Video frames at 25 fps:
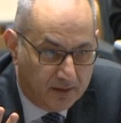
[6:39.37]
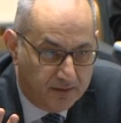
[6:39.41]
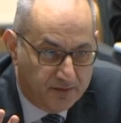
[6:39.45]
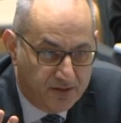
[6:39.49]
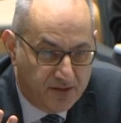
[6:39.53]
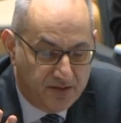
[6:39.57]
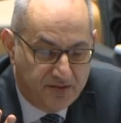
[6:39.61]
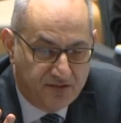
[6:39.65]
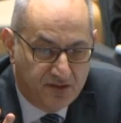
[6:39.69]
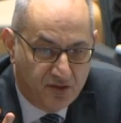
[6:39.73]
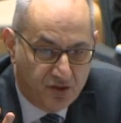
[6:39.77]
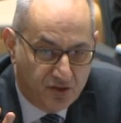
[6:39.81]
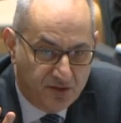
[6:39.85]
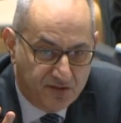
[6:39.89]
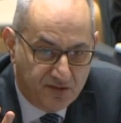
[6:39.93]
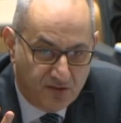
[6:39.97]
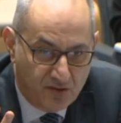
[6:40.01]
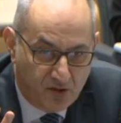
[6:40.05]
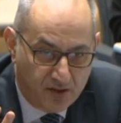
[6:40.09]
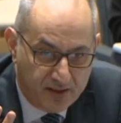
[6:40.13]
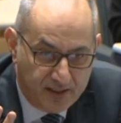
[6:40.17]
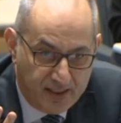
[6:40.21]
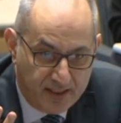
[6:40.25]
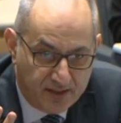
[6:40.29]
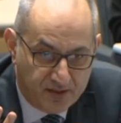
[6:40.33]
decisions
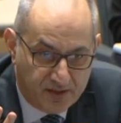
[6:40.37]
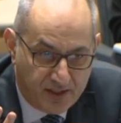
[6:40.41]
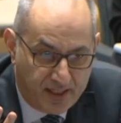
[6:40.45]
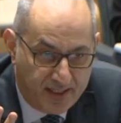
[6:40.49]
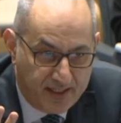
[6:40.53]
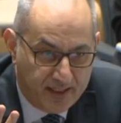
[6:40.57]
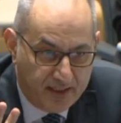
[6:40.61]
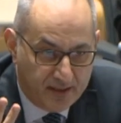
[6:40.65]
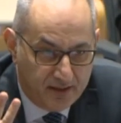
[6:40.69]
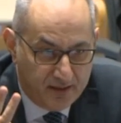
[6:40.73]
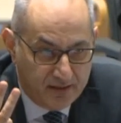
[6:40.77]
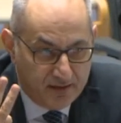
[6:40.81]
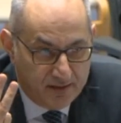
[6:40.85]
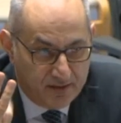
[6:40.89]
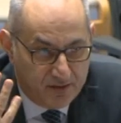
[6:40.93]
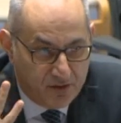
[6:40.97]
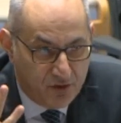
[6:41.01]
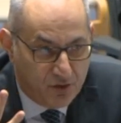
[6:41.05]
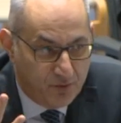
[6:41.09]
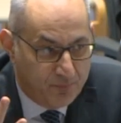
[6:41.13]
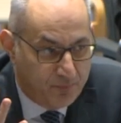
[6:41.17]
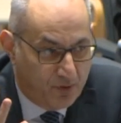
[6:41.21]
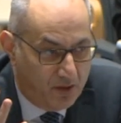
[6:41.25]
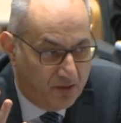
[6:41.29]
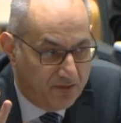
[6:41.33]
not yet taken,
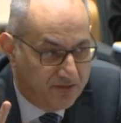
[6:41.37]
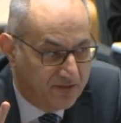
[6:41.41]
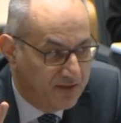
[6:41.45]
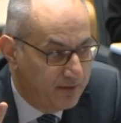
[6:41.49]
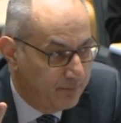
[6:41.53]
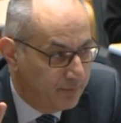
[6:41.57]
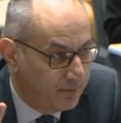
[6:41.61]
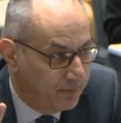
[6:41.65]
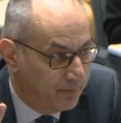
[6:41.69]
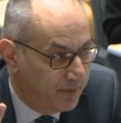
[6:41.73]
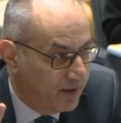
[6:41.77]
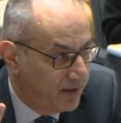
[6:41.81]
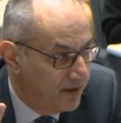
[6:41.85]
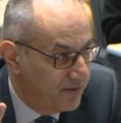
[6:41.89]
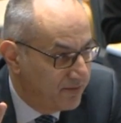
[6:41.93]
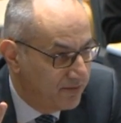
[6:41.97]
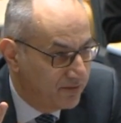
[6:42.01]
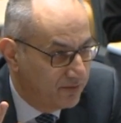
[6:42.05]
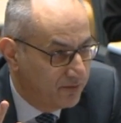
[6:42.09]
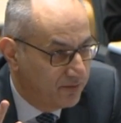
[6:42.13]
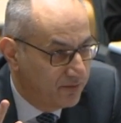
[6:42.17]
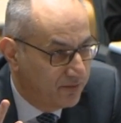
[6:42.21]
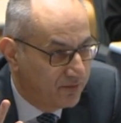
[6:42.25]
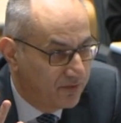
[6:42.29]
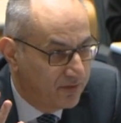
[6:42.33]
new policy
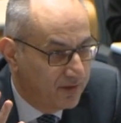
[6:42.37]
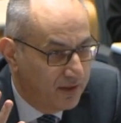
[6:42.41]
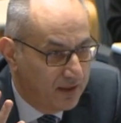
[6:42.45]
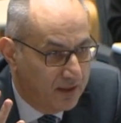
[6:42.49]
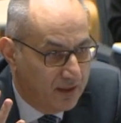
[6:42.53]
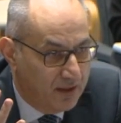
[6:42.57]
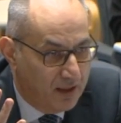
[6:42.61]
proposals.